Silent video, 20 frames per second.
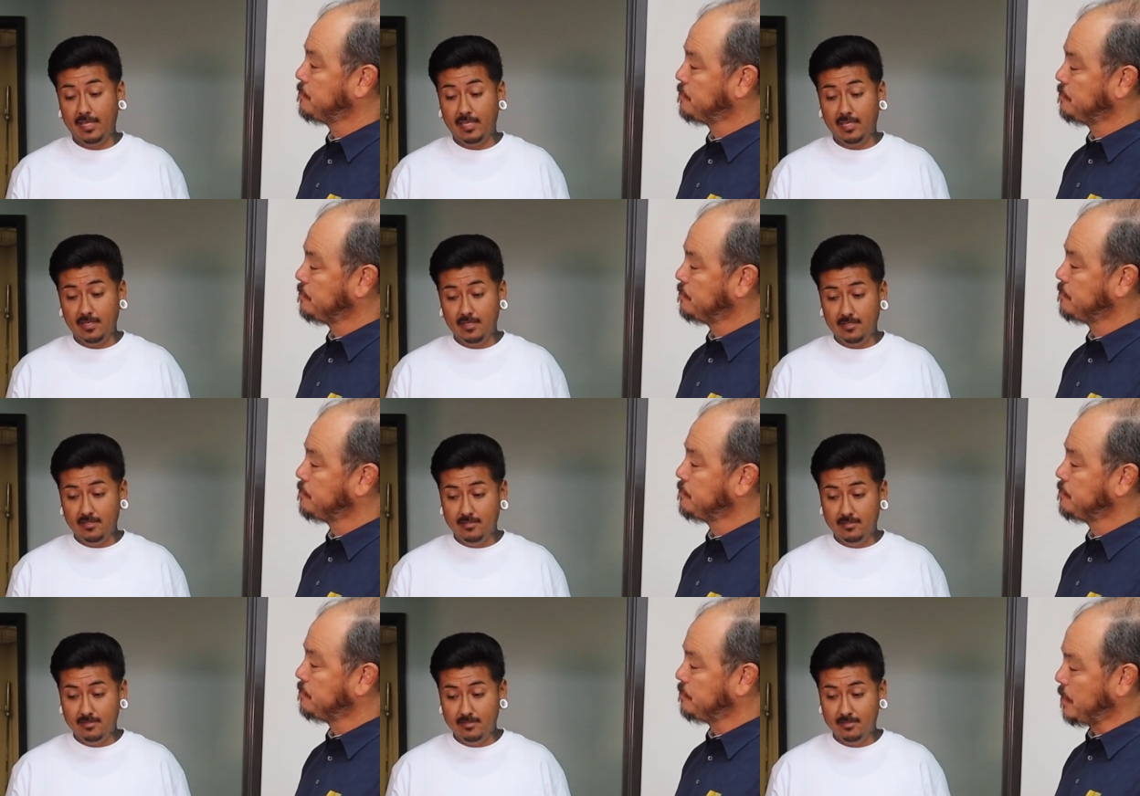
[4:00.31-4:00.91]

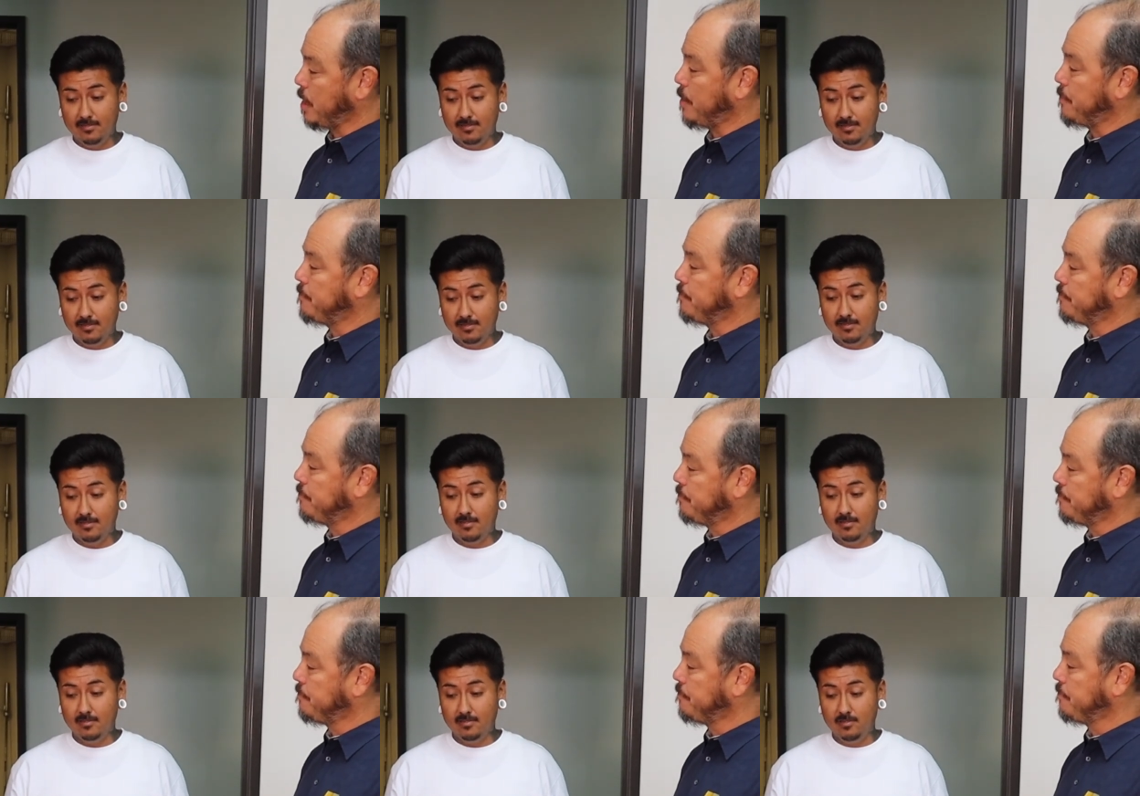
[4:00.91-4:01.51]
Speaker 1: kids. Yep.
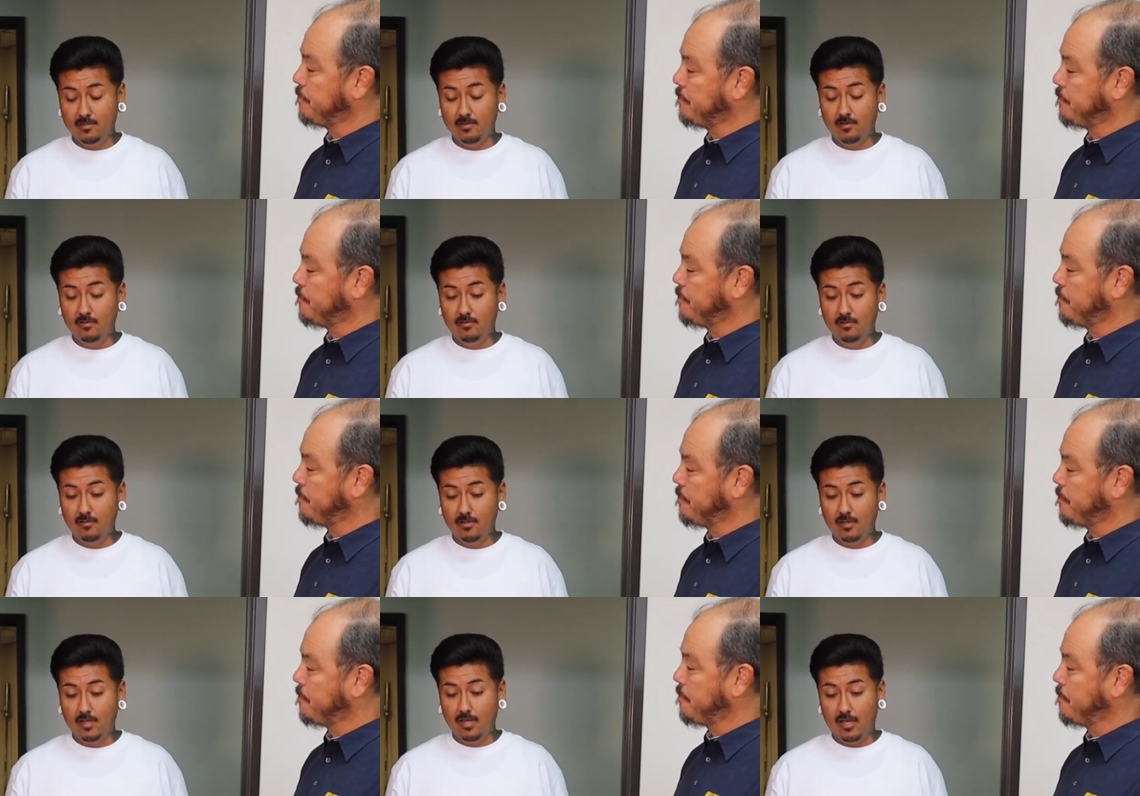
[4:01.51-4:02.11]
You
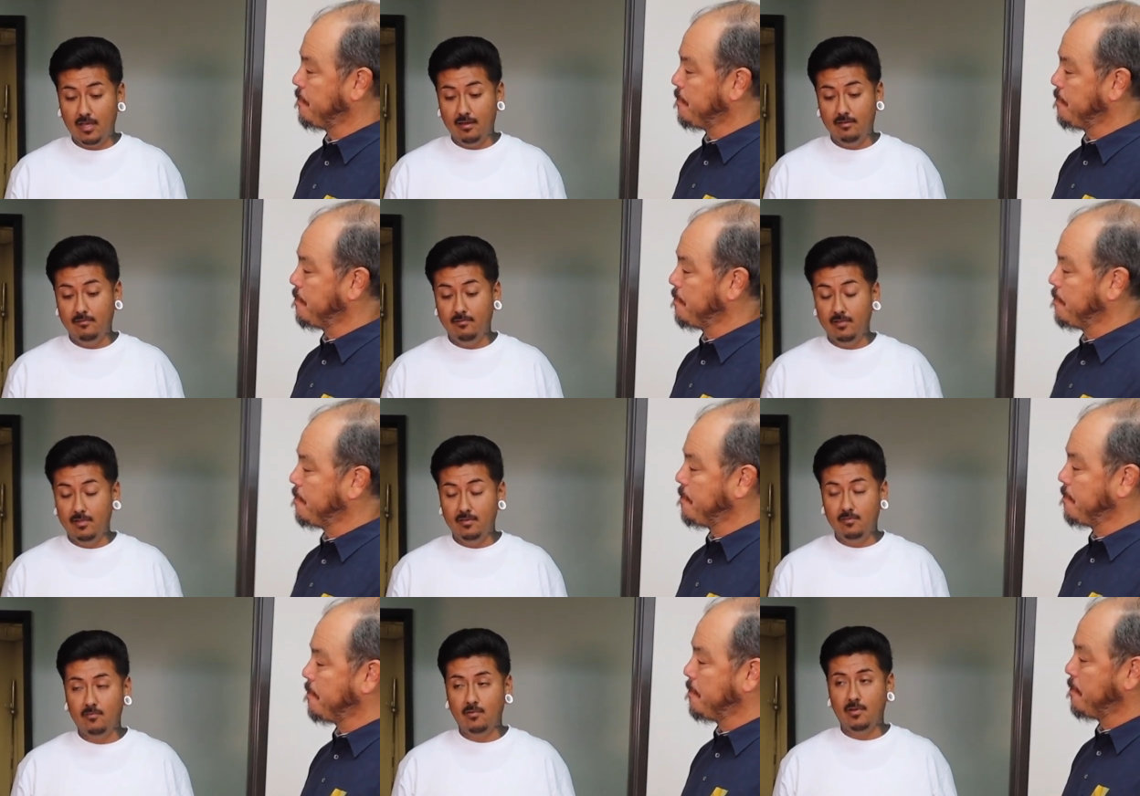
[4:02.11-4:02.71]
know, I
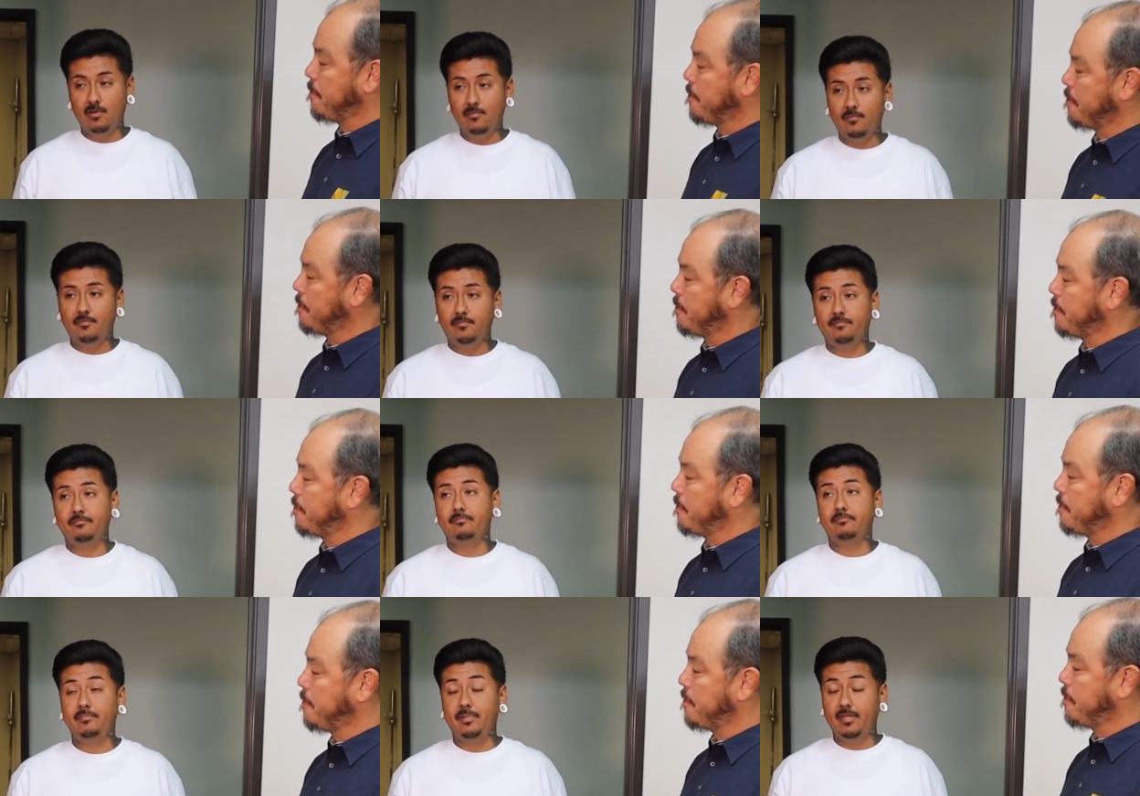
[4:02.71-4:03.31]
really want to
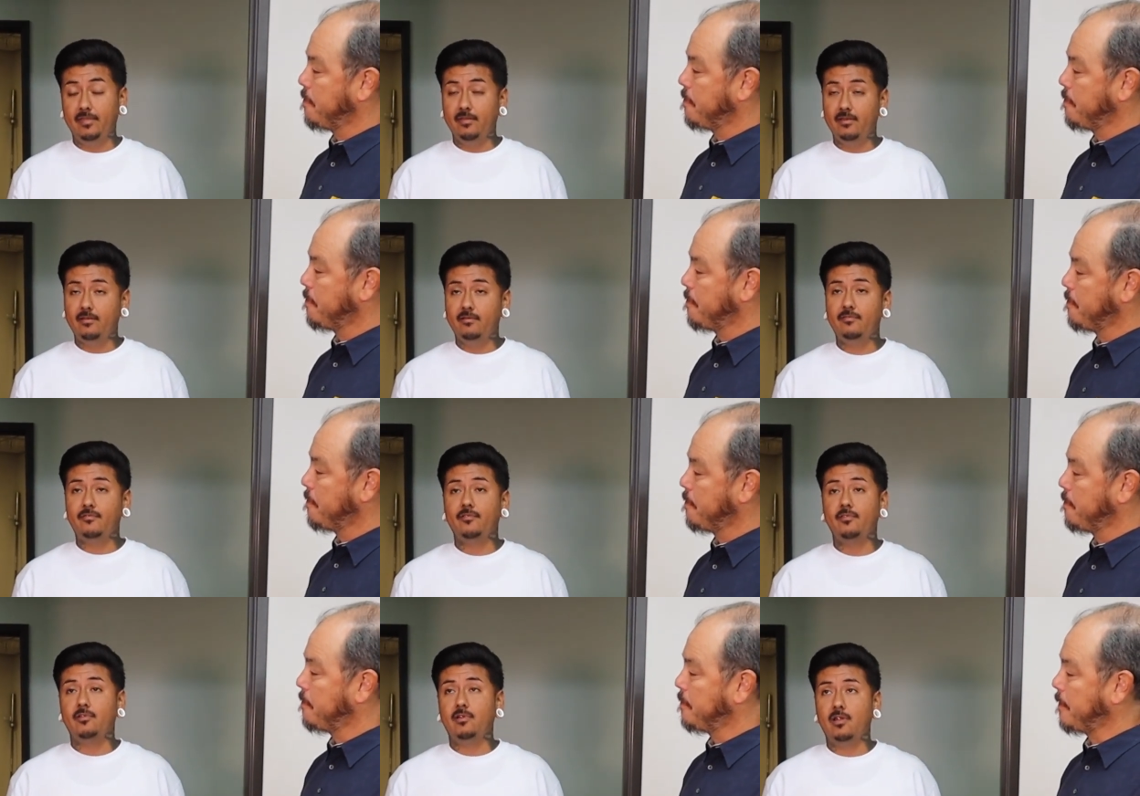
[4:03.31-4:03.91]
be
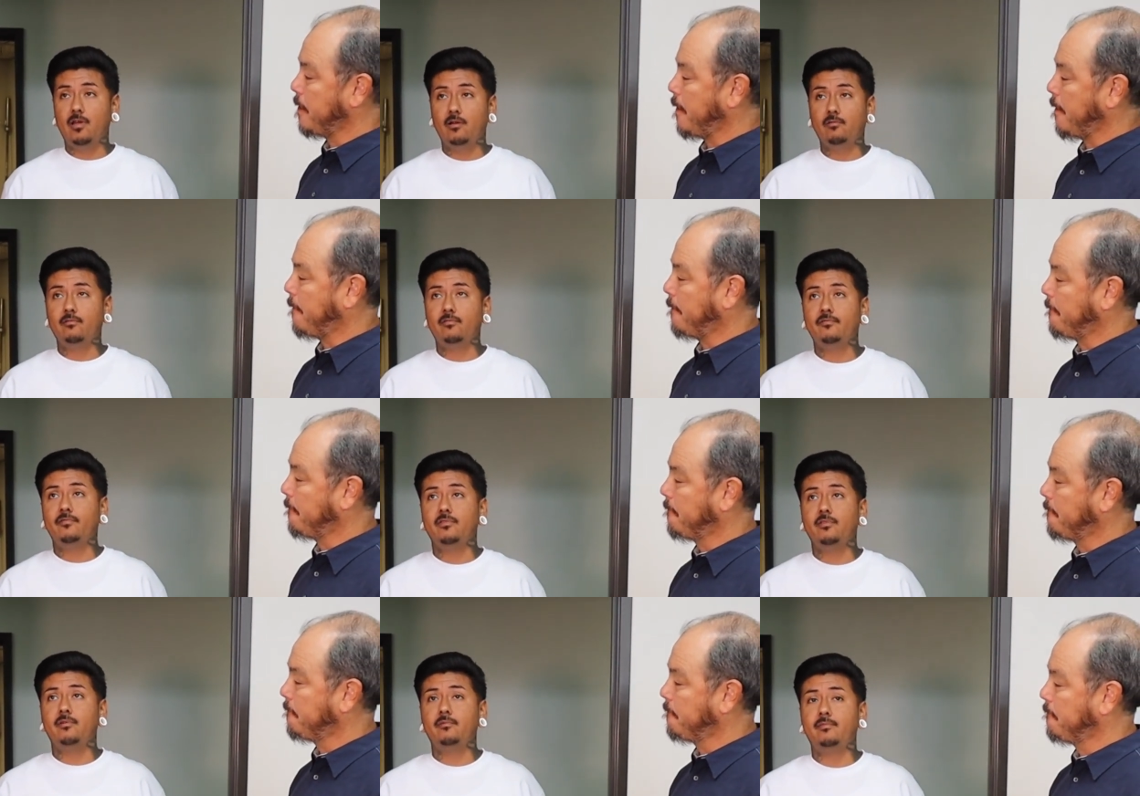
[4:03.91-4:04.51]
there for the long
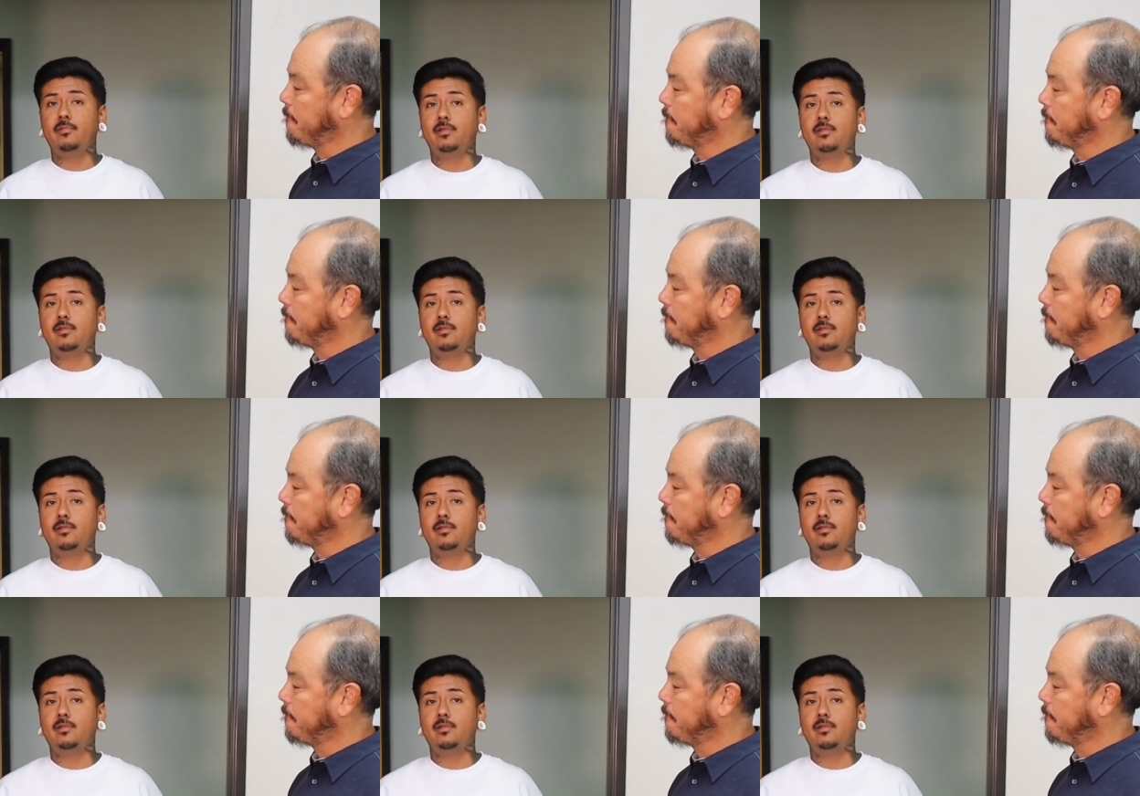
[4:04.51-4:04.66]
run for them.